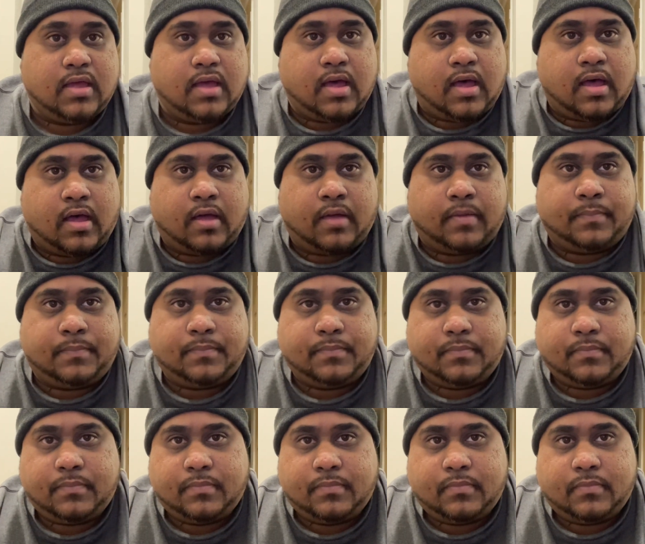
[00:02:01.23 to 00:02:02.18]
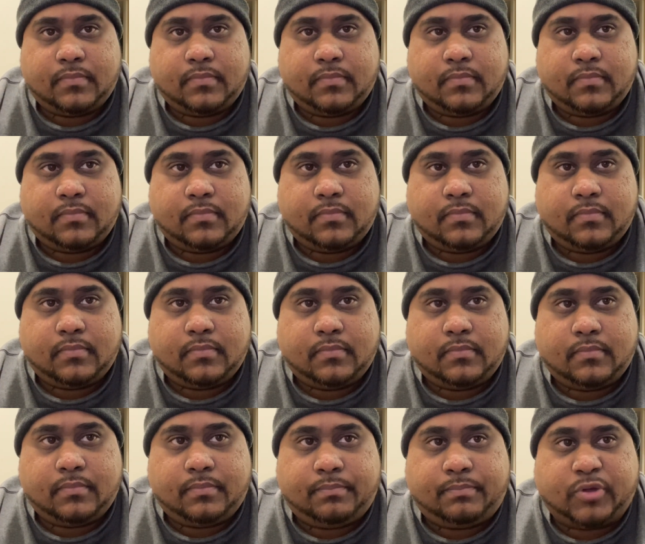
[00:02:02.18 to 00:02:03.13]

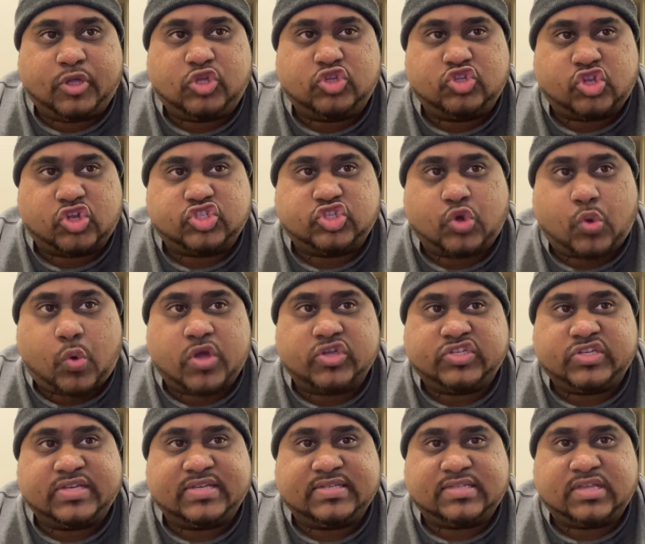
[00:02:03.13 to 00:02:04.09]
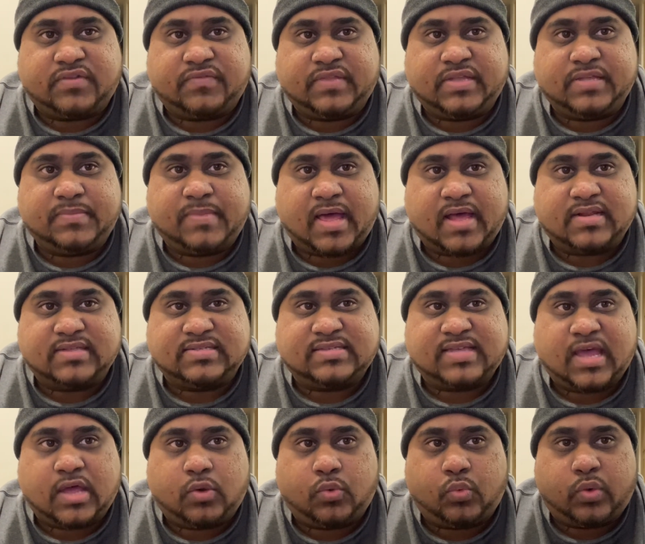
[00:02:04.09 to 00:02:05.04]
But you start to question yourself deep down
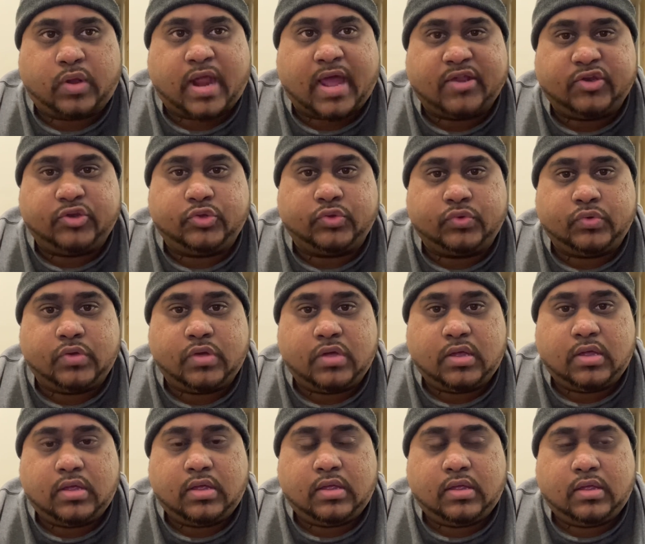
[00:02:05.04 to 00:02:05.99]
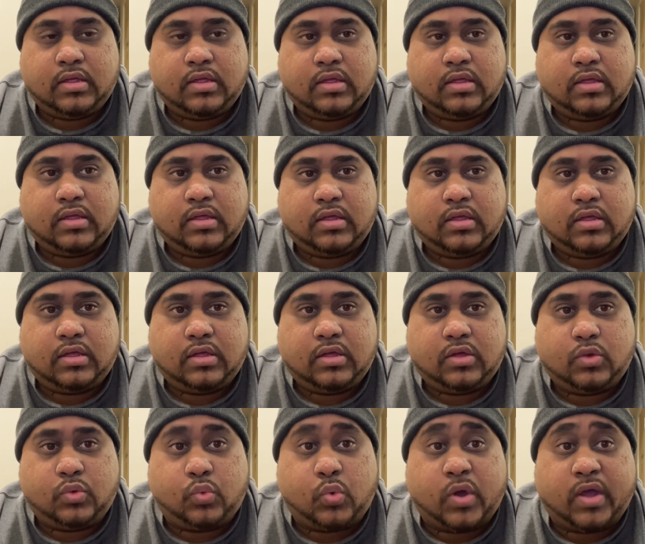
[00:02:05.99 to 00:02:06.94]
inside. Would I do
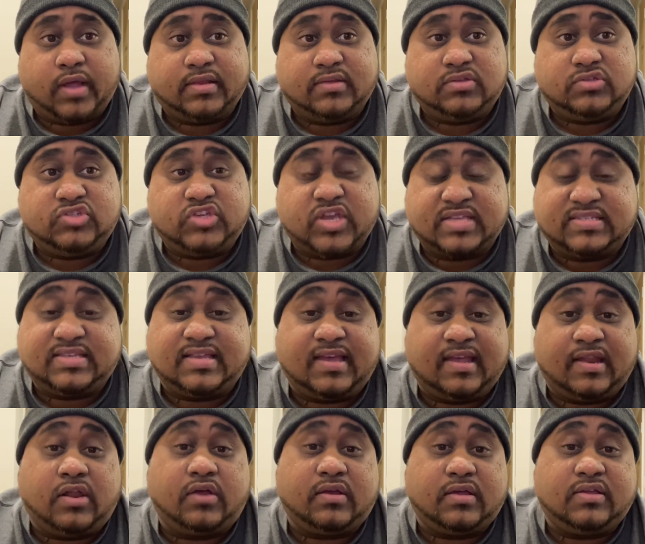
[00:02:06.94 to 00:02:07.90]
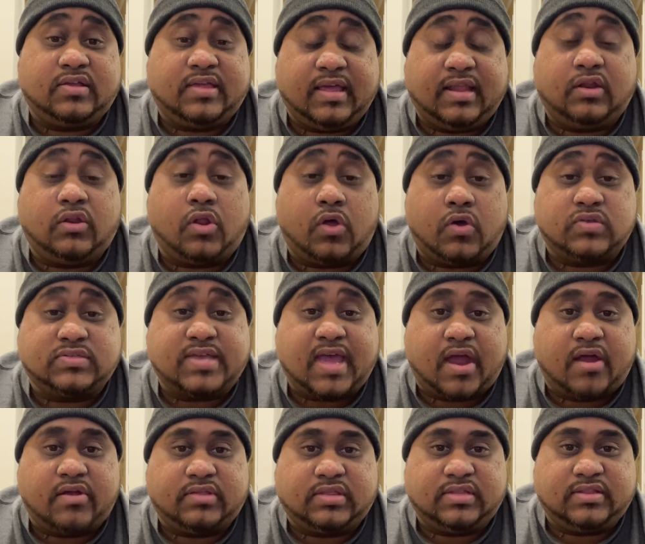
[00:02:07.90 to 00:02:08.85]
what Jason Gyllenhaal's
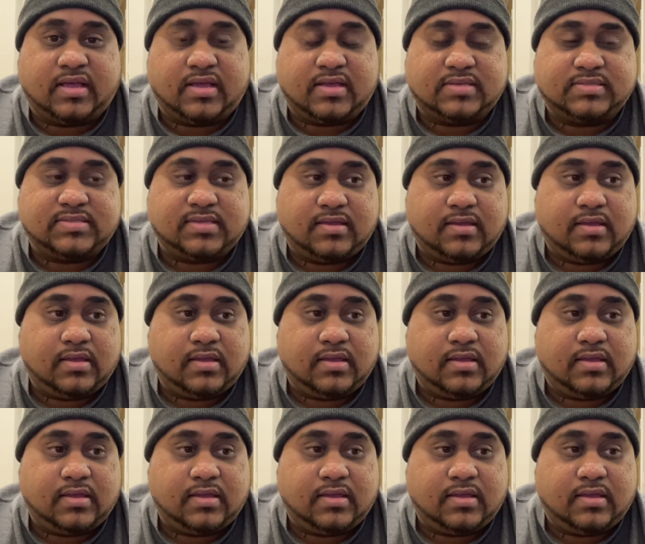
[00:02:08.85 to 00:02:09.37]
character does?